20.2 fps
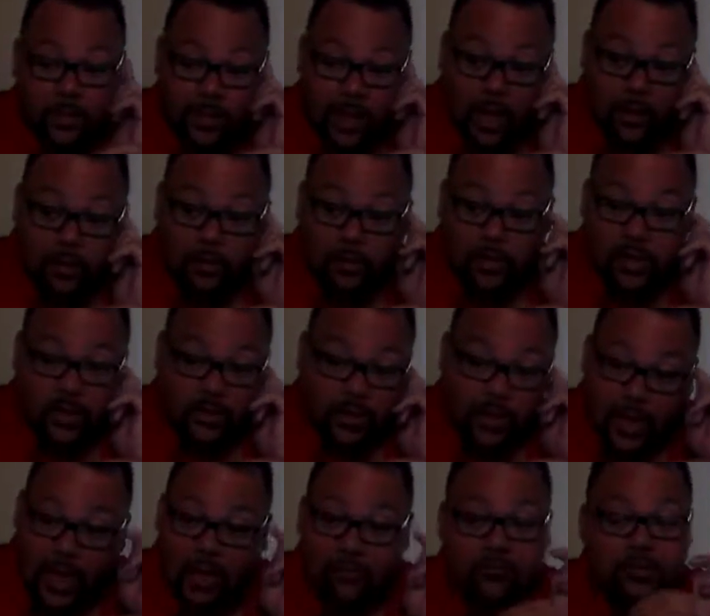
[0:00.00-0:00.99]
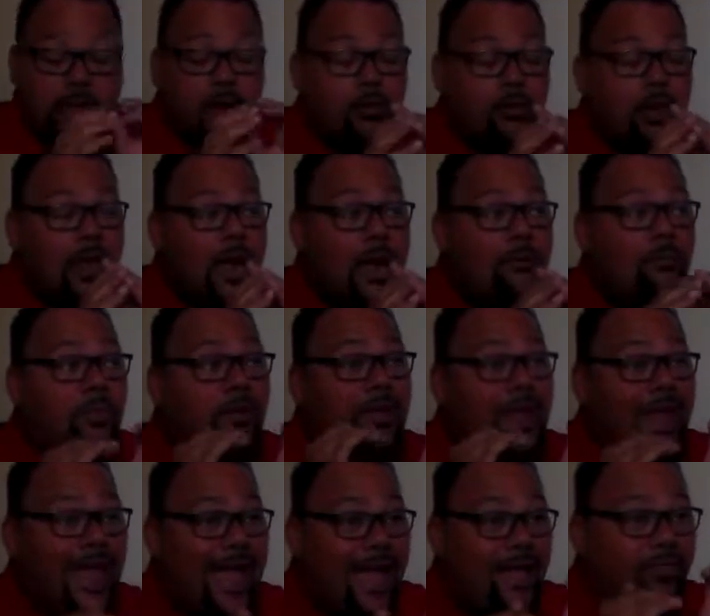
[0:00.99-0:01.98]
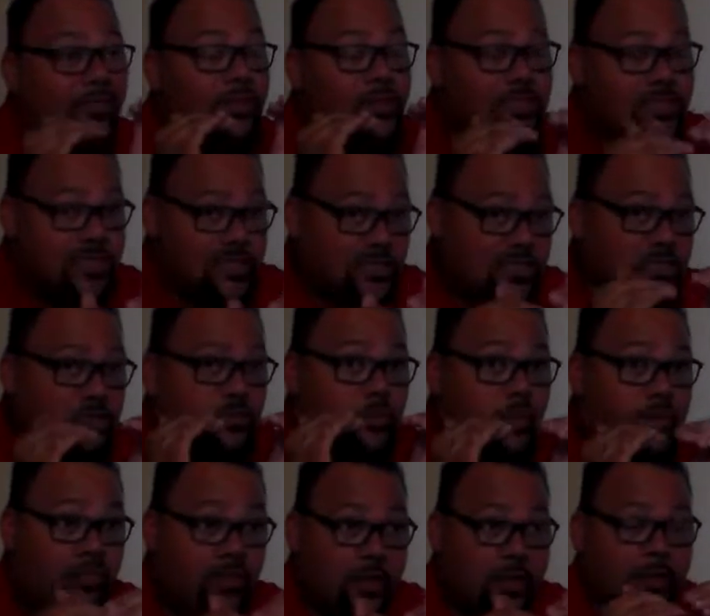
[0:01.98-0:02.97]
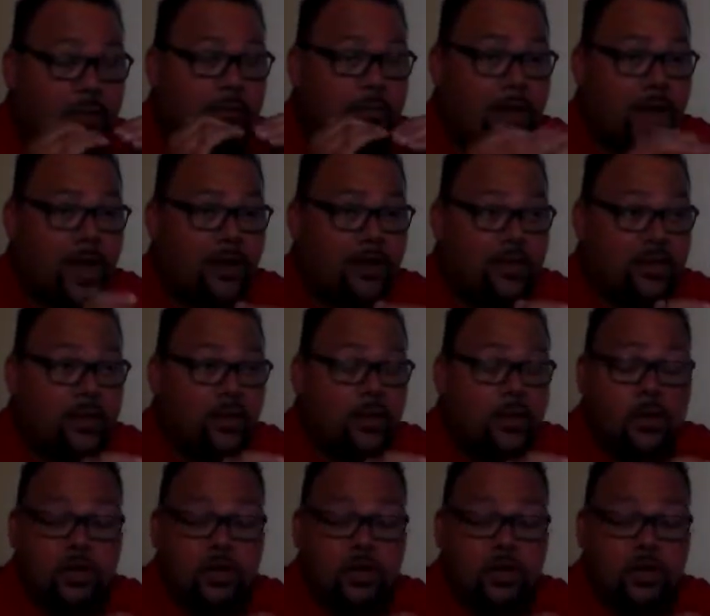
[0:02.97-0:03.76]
not only in the alveoli, but at the tissue within the body.